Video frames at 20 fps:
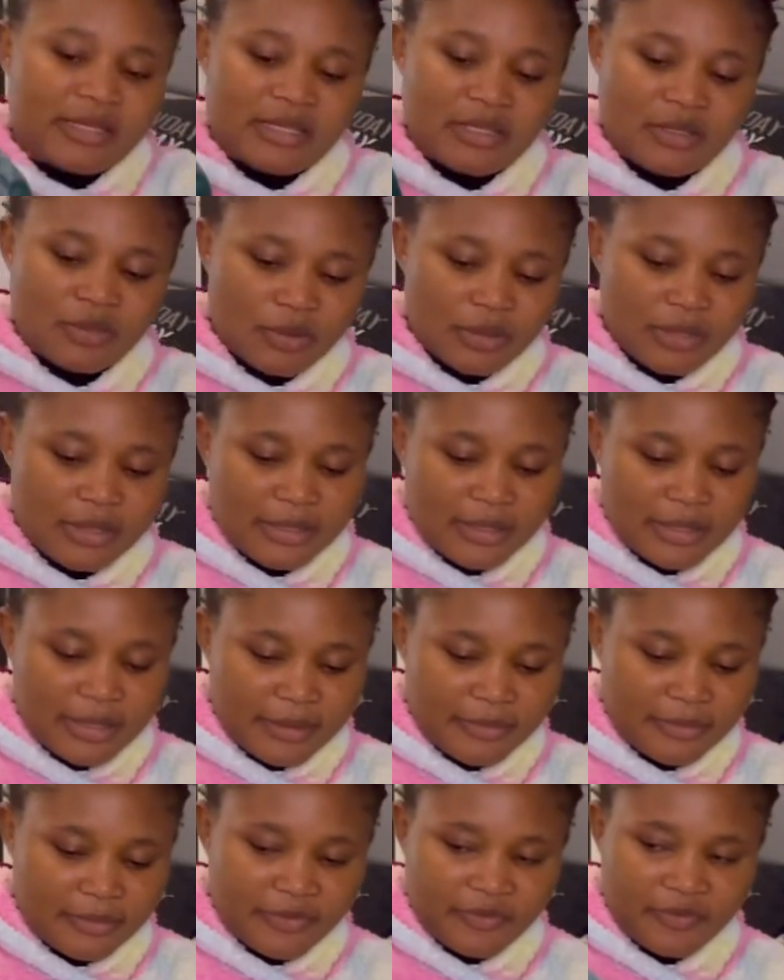is not the
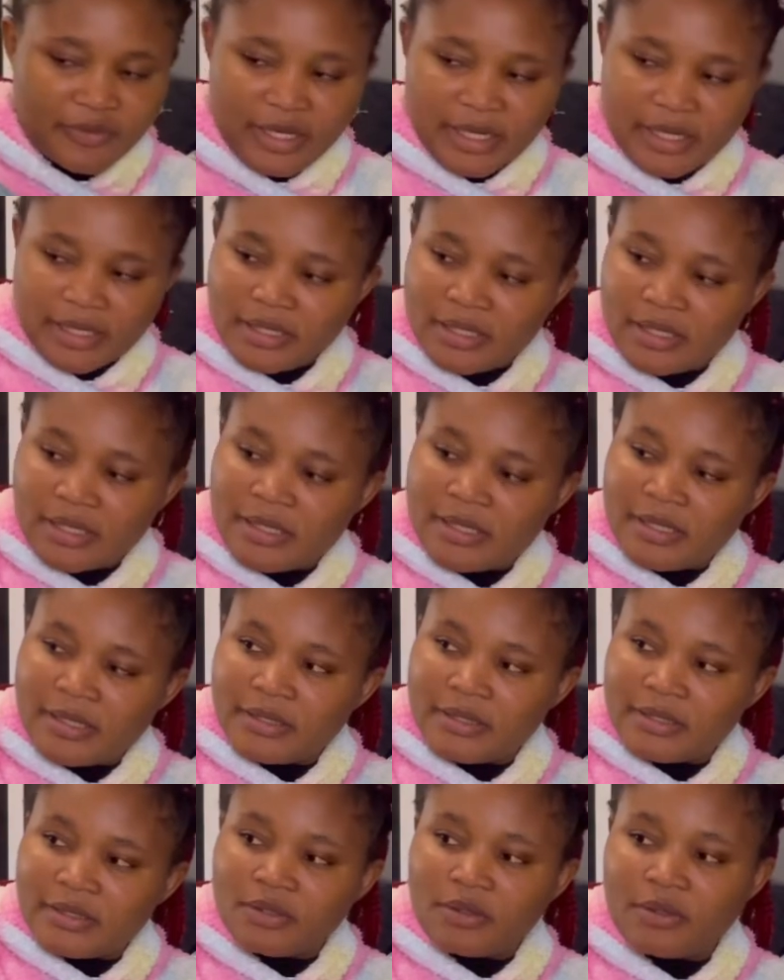same, right?
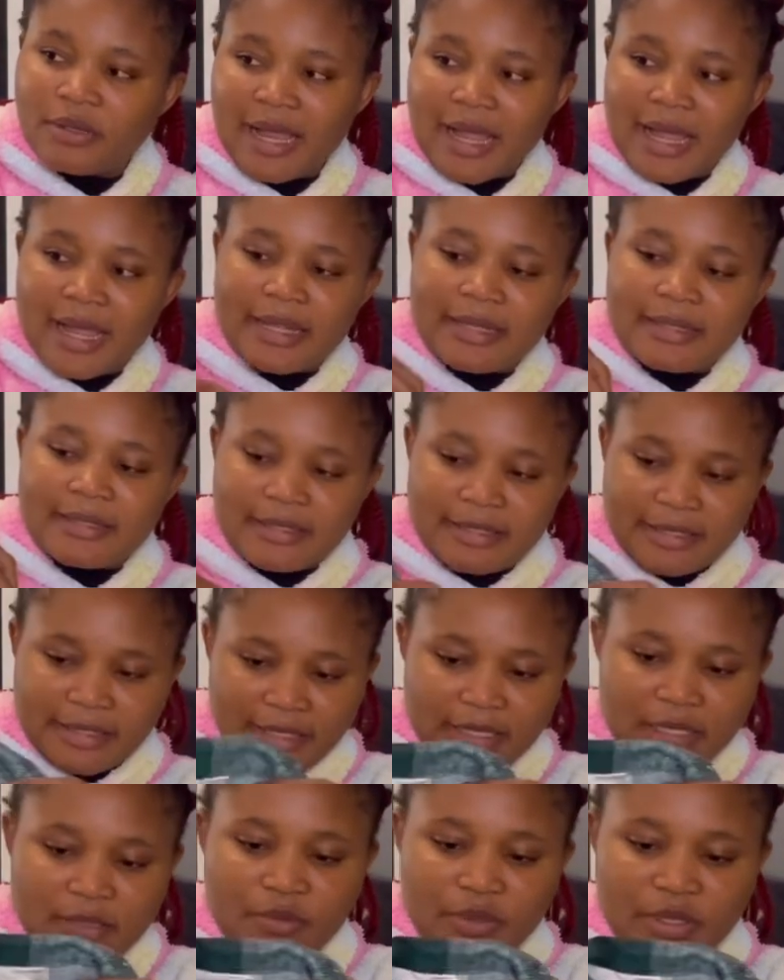Not that
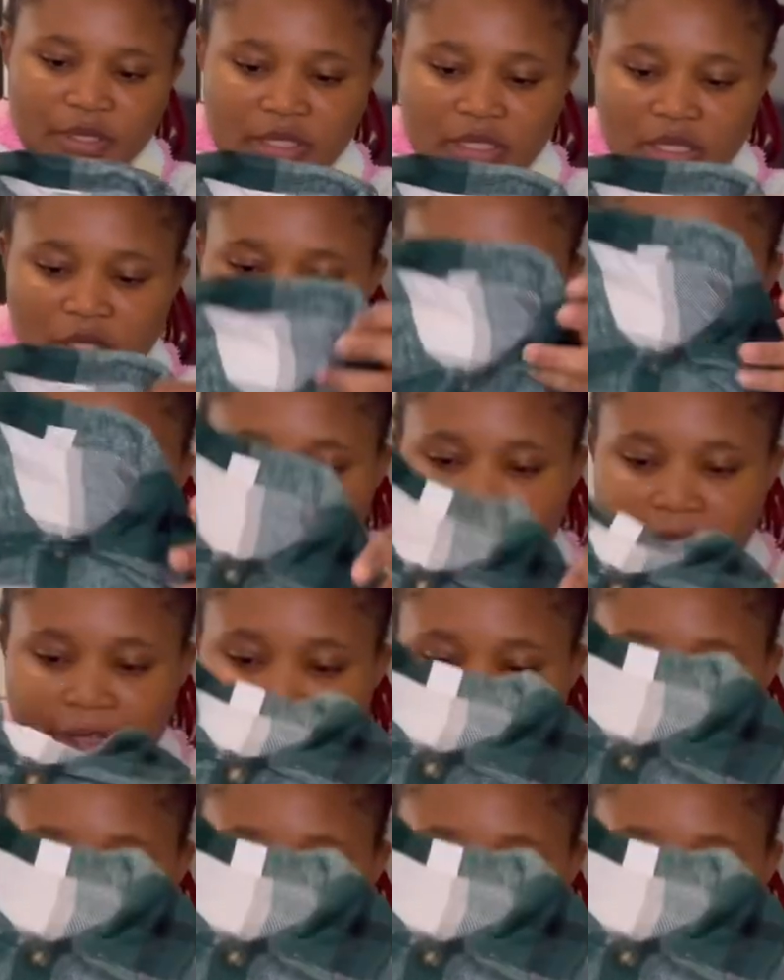thick, but it's still okay.